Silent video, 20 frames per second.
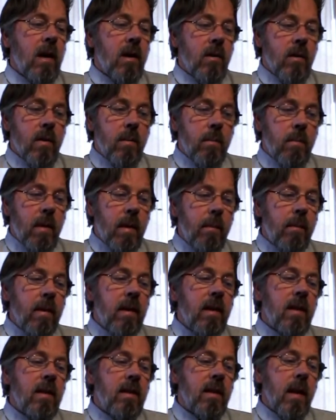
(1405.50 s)
Remember
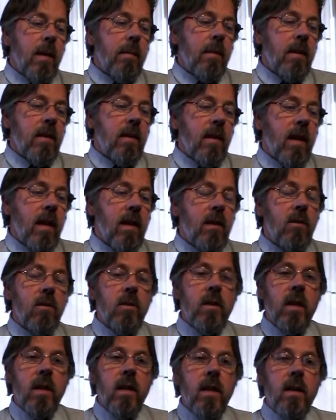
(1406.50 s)
the Sabbath day to
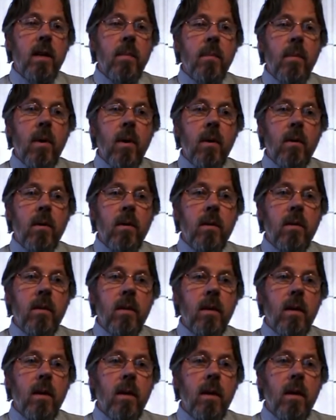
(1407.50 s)
set it apart.
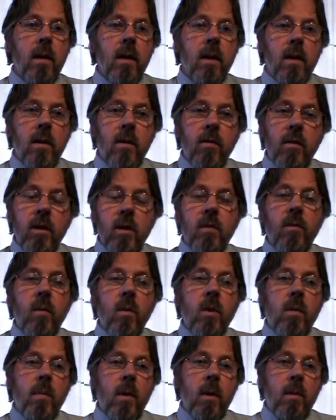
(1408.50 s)
First four
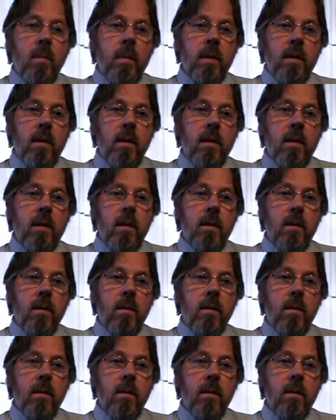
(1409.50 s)
commandments.